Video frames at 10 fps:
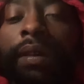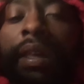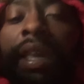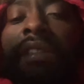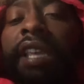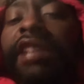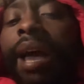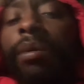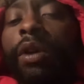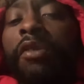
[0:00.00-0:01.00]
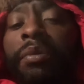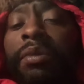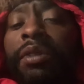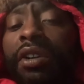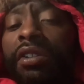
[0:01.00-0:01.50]
and take time away
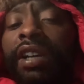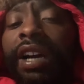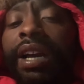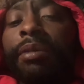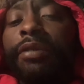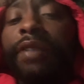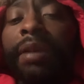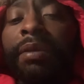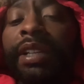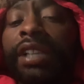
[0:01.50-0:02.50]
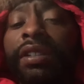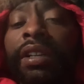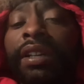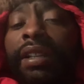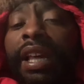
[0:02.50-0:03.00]
from your time, the family that,
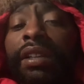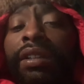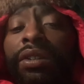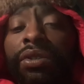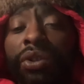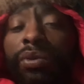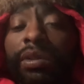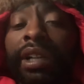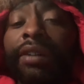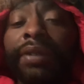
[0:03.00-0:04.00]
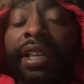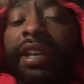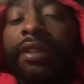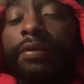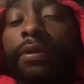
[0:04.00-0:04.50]
that you love and
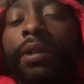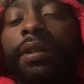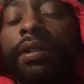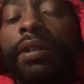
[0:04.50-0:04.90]
care for.